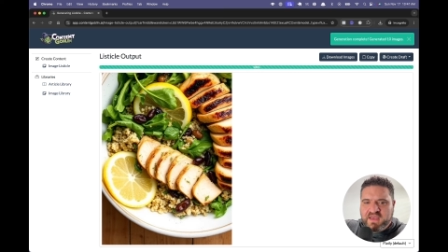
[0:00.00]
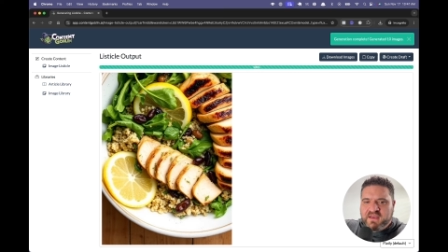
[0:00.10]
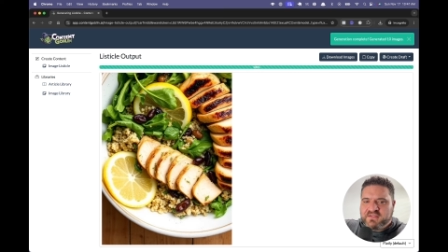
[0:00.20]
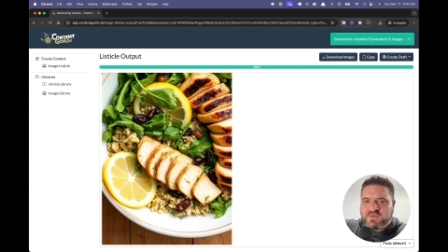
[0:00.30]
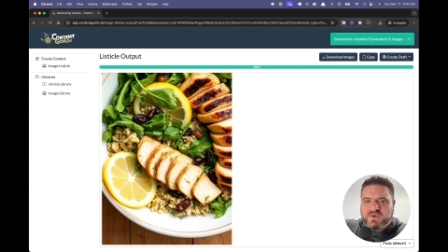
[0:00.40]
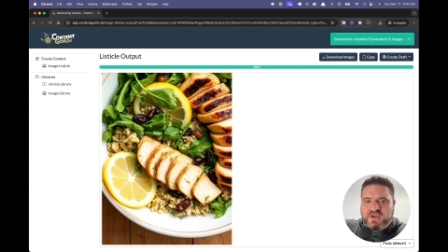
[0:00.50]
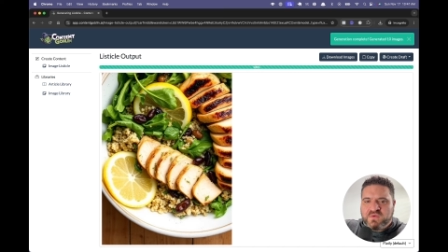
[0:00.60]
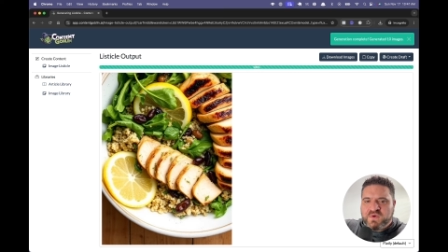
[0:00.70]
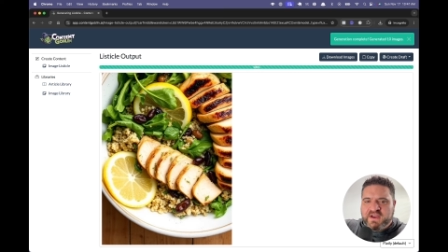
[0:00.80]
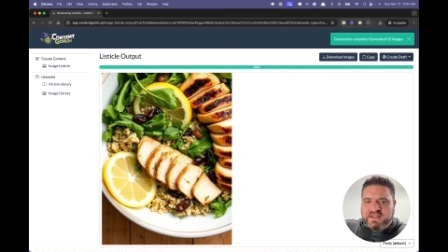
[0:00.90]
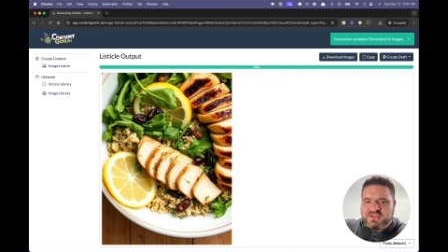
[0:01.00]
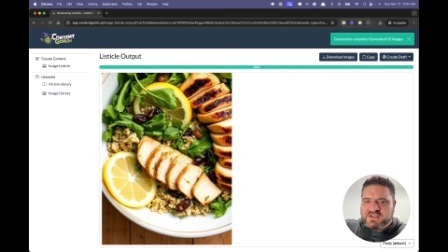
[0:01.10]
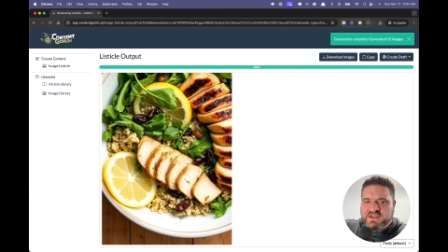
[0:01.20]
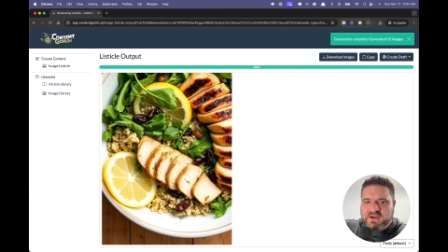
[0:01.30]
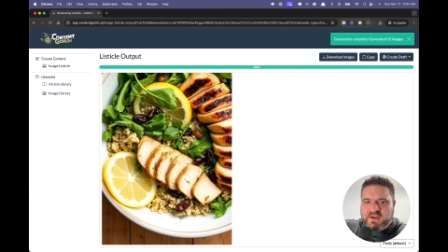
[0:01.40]
So we're not writing
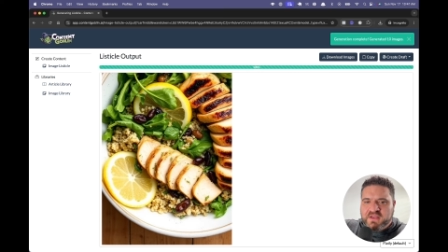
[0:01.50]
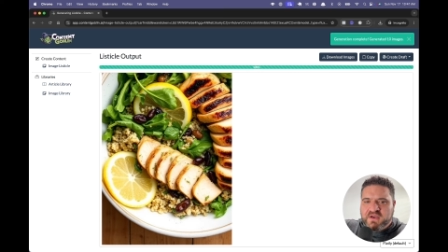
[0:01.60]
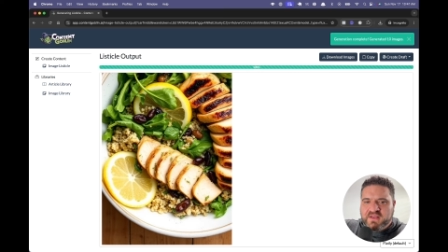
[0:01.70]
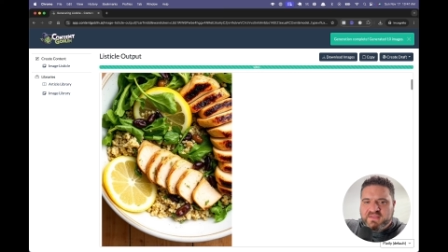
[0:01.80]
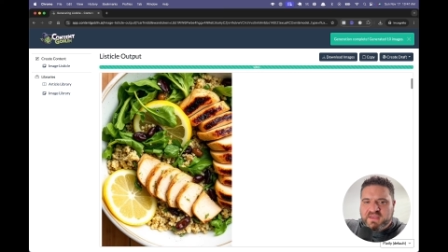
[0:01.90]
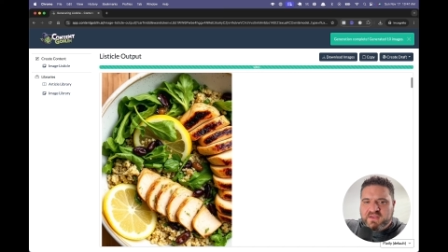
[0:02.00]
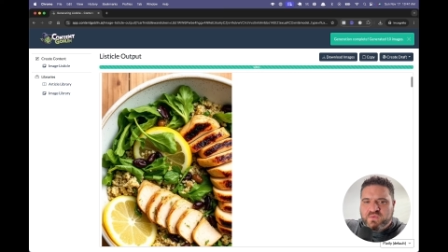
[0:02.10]
generic content.